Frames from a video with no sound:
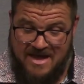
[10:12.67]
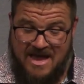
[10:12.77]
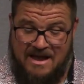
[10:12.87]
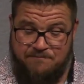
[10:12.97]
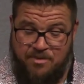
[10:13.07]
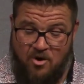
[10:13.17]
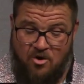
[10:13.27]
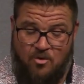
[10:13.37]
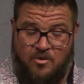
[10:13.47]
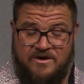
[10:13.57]
And
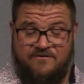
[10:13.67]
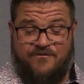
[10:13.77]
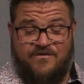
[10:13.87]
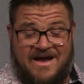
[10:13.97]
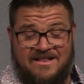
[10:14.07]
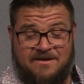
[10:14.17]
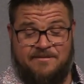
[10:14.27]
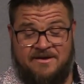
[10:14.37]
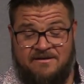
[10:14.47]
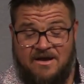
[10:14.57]
Paul wanted
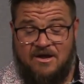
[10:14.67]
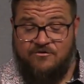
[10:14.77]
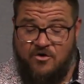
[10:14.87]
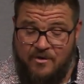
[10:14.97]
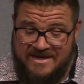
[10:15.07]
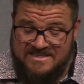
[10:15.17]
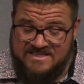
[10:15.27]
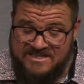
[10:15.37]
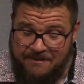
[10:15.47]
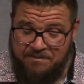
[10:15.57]
Philemon to
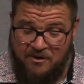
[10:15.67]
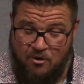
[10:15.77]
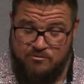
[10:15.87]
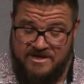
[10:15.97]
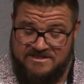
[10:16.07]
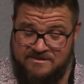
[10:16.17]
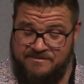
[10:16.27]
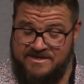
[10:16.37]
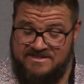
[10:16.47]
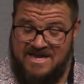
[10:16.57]
accept
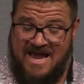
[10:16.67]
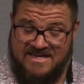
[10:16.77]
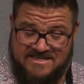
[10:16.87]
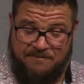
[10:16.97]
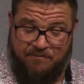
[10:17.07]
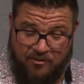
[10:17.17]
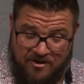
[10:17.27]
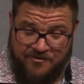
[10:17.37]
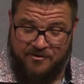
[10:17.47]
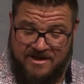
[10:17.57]
Onesimus as a
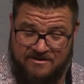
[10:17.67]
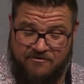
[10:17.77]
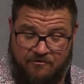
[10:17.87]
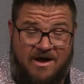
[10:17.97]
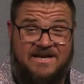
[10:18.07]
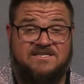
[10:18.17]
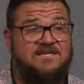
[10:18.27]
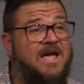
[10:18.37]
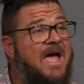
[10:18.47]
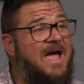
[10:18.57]
brother in
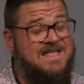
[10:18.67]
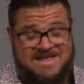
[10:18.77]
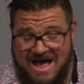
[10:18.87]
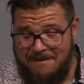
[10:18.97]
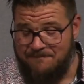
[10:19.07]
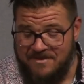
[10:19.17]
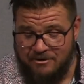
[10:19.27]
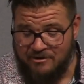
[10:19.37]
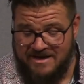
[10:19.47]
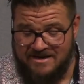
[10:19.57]
Christ and not
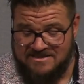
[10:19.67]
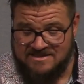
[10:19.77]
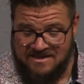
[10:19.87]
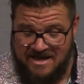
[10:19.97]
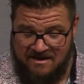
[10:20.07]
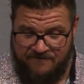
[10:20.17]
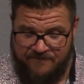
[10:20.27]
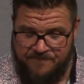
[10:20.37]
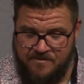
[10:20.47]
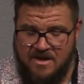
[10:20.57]
merely a slave.
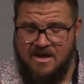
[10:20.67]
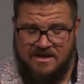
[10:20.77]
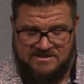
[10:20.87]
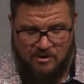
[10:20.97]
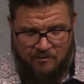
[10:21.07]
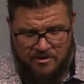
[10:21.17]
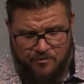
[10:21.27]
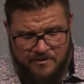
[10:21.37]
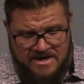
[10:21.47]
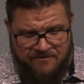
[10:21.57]
And so I want
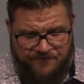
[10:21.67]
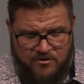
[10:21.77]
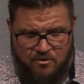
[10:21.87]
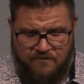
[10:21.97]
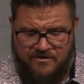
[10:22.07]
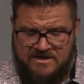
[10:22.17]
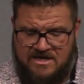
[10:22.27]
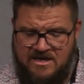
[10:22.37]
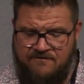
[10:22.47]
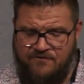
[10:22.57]
to read a few of the
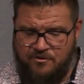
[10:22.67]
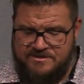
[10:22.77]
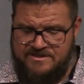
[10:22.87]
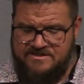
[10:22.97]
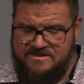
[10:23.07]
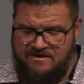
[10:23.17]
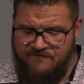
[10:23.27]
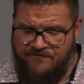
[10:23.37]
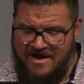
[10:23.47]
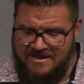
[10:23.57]
key verses in
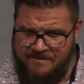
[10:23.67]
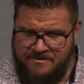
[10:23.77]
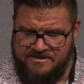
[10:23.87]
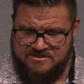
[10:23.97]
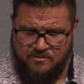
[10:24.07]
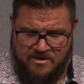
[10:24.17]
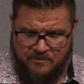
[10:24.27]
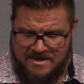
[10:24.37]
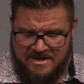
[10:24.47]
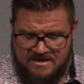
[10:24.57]
Philemon so that
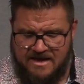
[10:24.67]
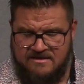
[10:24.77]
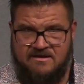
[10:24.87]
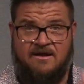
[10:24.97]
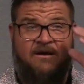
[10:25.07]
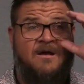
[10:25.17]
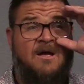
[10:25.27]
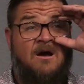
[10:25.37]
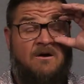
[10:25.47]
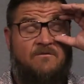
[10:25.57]
we get an idea
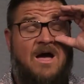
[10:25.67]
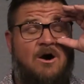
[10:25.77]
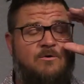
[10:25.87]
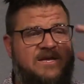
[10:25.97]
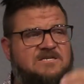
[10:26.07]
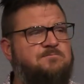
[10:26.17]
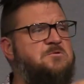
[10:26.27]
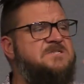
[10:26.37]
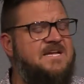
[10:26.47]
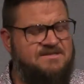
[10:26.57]
of how he's
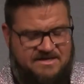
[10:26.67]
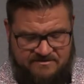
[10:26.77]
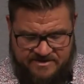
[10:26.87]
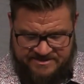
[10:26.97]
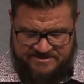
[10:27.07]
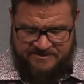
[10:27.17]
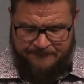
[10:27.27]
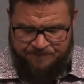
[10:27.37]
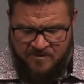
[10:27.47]
presenting this.